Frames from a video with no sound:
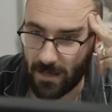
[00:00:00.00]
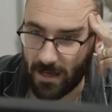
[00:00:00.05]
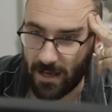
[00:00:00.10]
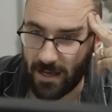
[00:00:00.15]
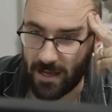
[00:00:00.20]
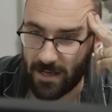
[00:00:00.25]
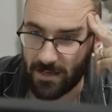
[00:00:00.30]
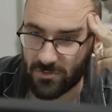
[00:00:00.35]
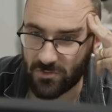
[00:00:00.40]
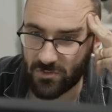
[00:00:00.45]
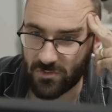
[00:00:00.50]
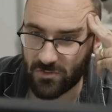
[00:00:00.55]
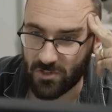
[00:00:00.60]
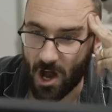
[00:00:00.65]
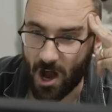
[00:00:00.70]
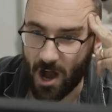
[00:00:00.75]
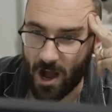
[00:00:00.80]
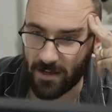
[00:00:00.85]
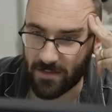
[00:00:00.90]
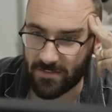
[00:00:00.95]
uh,
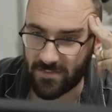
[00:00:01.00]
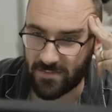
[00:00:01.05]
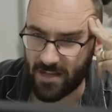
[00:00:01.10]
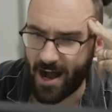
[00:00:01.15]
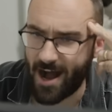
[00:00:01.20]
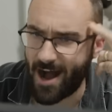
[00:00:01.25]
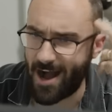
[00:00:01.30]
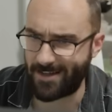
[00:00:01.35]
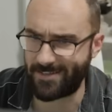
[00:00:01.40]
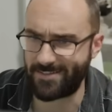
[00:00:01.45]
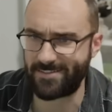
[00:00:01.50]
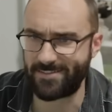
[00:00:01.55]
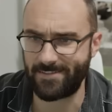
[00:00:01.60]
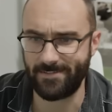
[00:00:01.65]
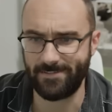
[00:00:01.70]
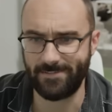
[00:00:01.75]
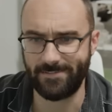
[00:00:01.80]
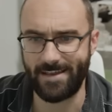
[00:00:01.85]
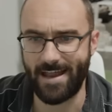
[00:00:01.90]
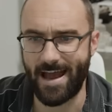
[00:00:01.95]
stock, stocks.